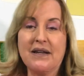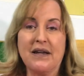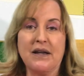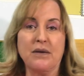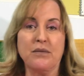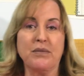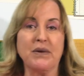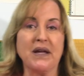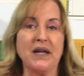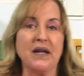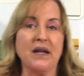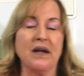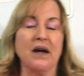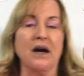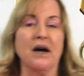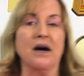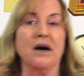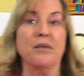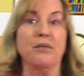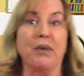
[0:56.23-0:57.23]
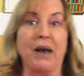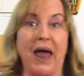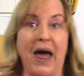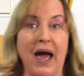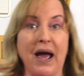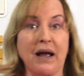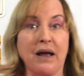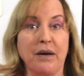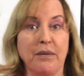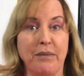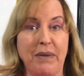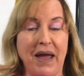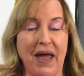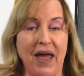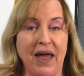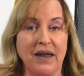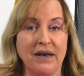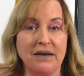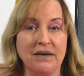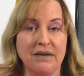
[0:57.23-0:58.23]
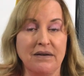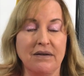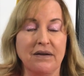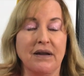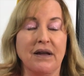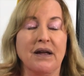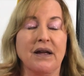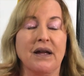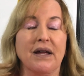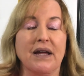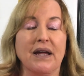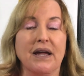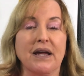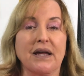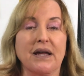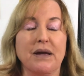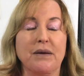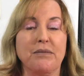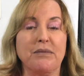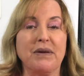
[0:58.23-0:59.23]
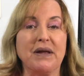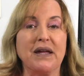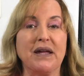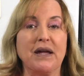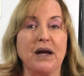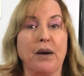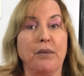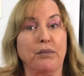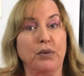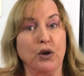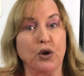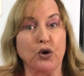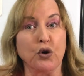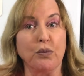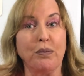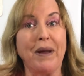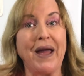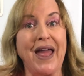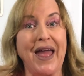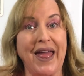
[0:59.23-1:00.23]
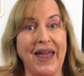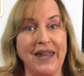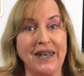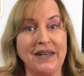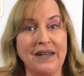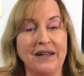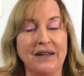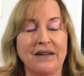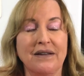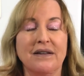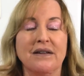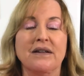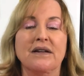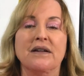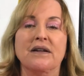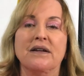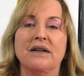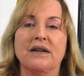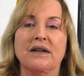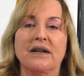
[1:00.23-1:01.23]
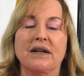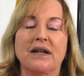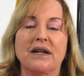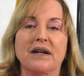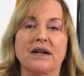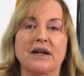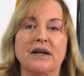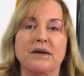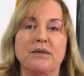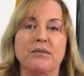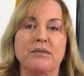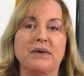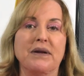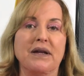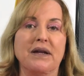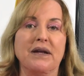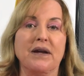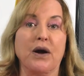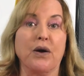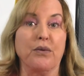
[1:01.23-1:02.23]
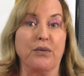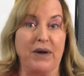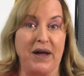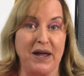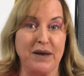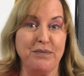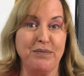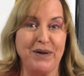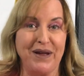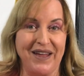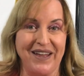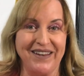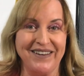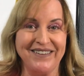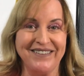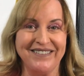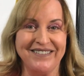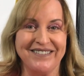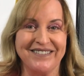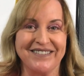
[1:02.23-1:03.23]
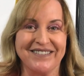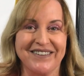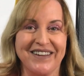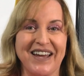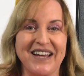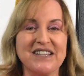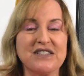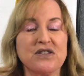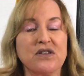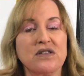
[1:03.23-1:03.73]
can be a black pen. It can be a blue pen. It can be a red pen. Okay, so